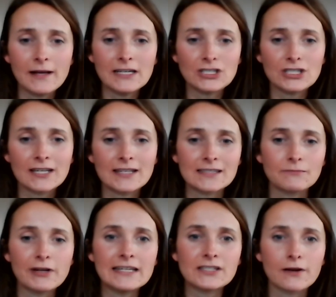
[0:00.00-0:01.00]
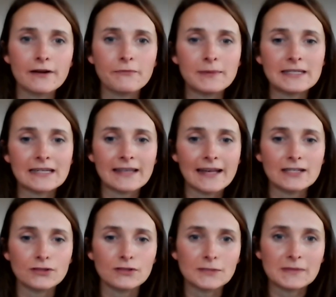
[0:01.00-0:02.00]
questions. I'm really sorry if we didn't get
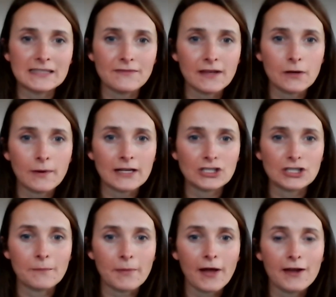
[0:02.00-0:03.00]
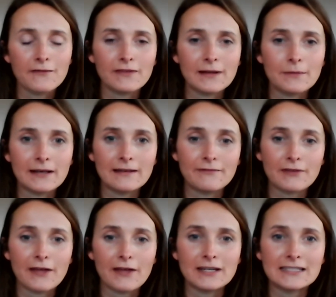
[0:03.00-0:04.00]
to your specific question, but hopefully we'll have
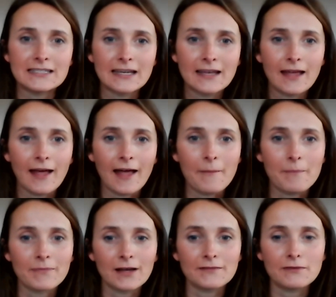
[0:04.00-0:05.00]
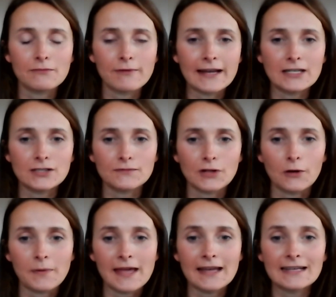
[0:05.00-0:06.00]
covered um, kind of a range of
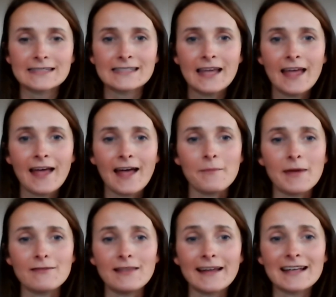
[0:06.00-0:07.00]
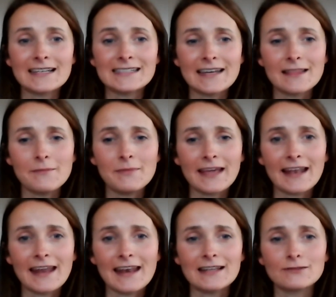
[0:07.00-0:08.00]
topics. Um, it, like I said at the
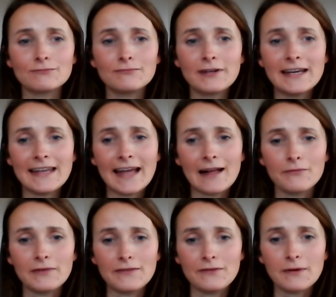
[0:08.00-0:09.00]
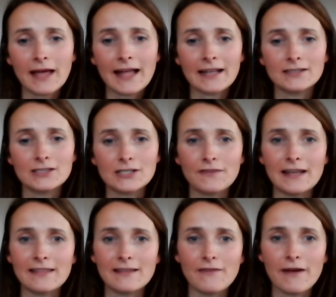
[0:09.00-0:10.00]
beginning, it's really helpful if you can just fill
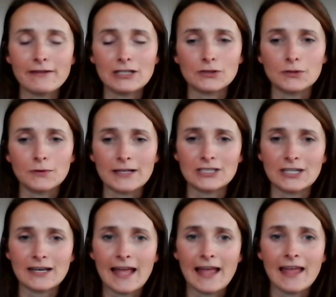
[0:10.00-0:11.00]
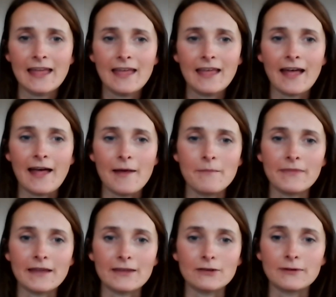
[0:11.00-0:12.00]
in the very short questionnaire um,
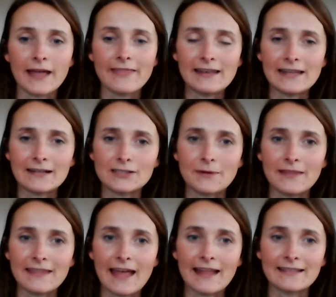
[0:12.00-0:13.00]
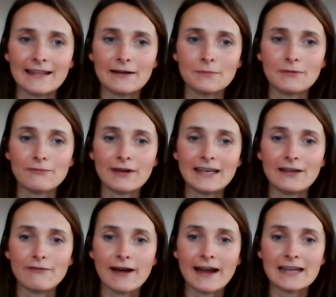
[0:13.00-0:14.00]
that you'll get the link to at the end. That would be really
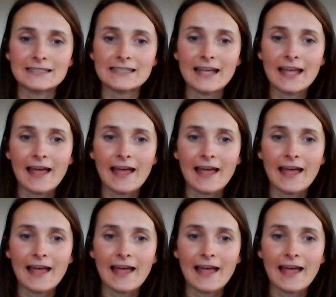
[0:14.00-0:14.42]
great.